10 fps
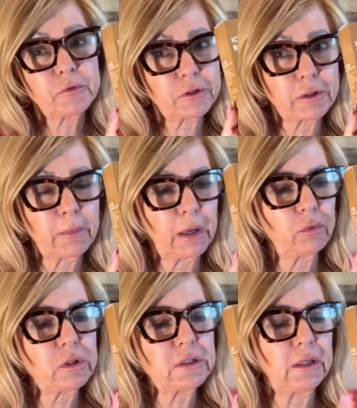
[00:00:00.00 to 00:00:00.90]
to my
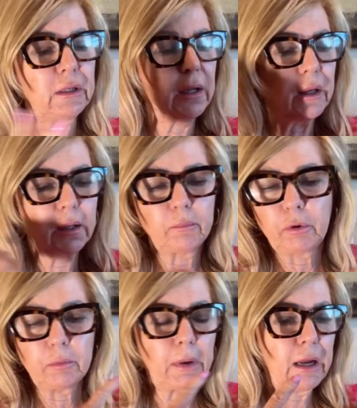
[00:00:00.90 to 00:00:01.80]
routine,
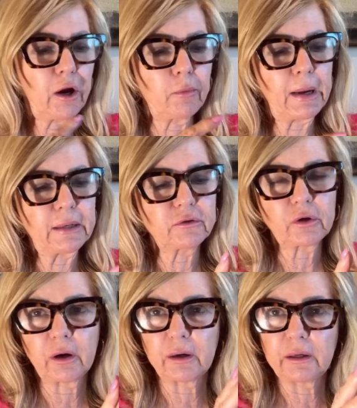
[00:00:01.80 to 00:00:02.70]
put my hair mask
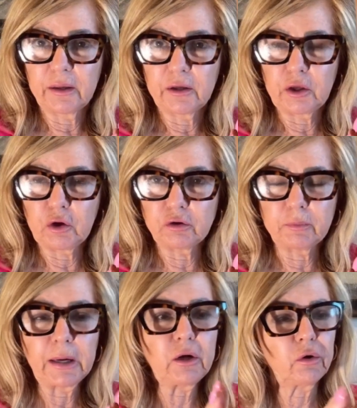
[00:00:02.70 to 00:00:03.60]
on, use
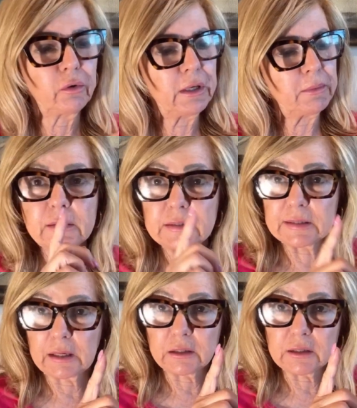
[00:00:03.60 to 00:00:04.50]
my cream,
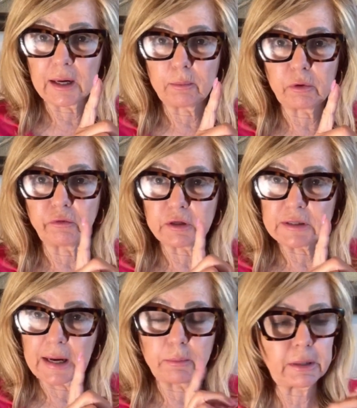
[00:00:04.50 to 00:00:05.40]
set a timer for
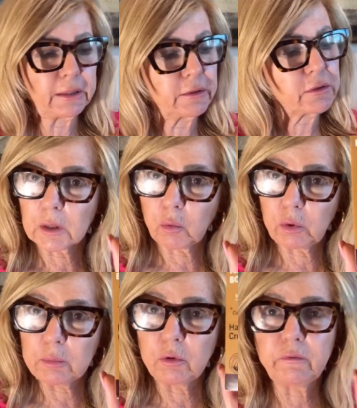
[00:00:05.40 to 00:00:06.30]
10 minutes,
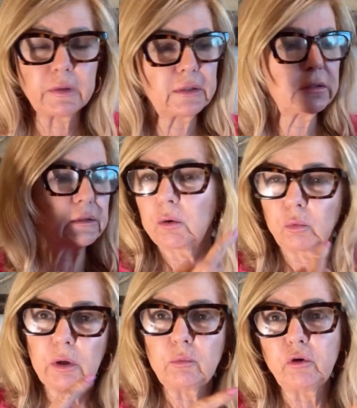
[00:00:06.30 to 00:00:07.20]
remove this,
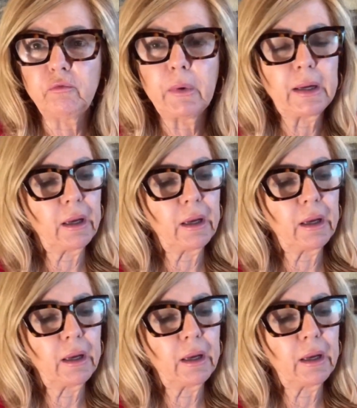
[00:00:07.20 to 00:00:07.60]
remove my